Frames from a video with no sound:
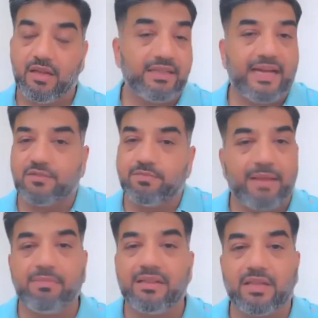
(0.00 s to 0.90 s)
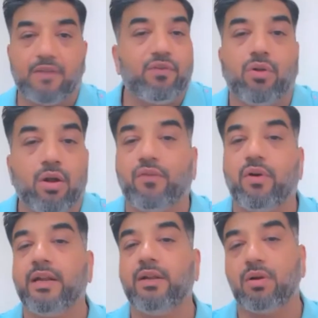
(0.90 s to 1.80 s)
that's my mantra for not
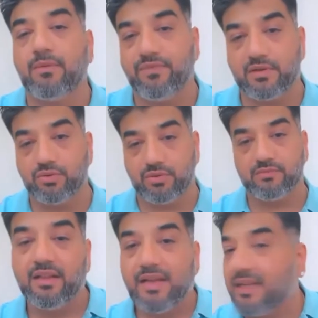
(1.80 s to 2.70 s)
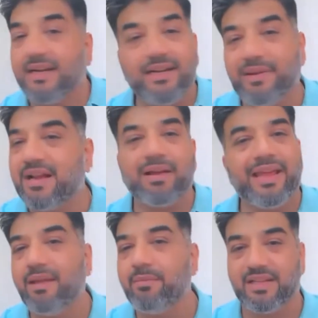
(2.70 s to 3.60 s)
falling into a comfort zone and then it become a
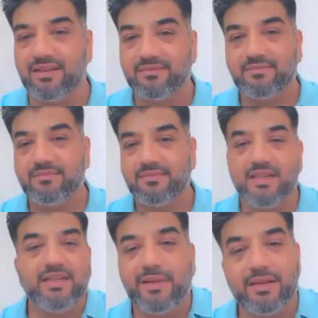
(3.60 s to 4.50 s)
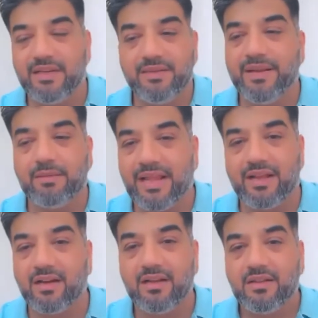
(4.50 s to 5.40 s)
game then it become it become like
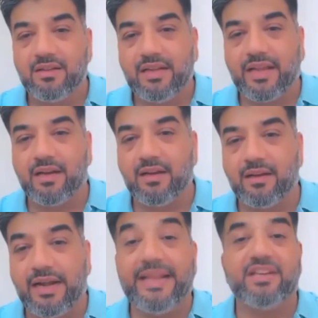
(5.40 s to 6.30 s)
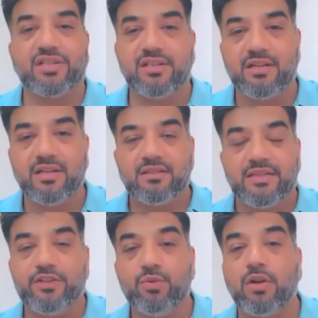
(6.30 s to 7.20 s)
a like a addiction
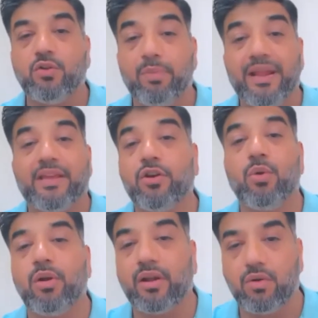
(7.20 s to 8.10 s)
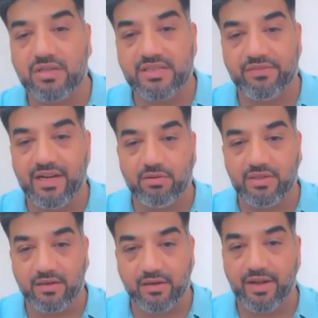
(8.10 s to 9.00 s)
that you want to break your own records every now
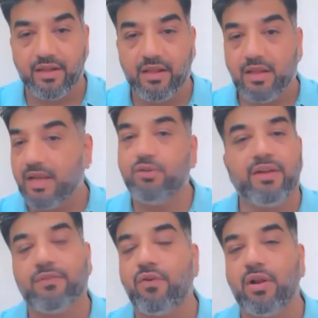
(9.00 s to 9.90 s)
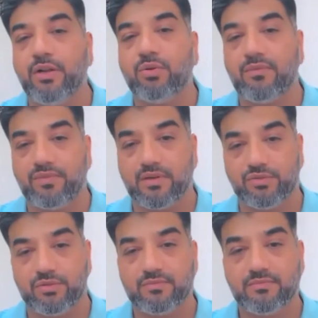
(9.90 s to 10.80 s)
and then, right? And you never fall into comfort
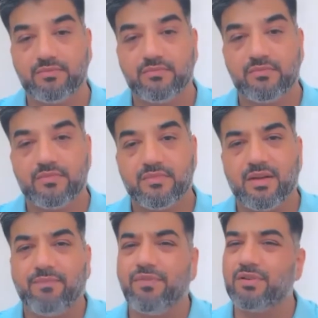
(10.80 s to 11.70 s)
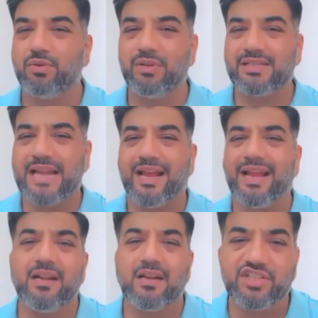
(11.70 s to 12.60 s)
zone. Comfort zone is like an
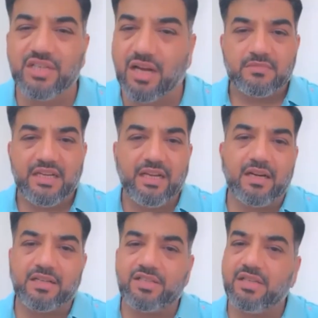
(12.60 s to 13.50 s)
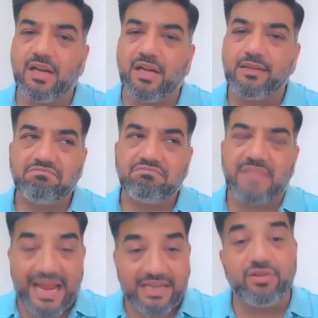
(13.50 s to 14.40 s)
inertia. Inertia
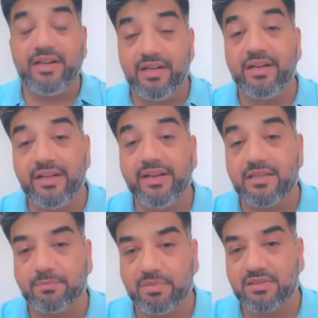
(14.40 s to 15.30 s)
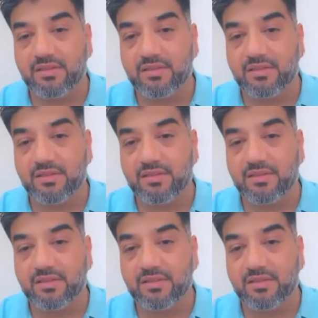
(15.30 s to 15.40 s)
actually deteriorates a person,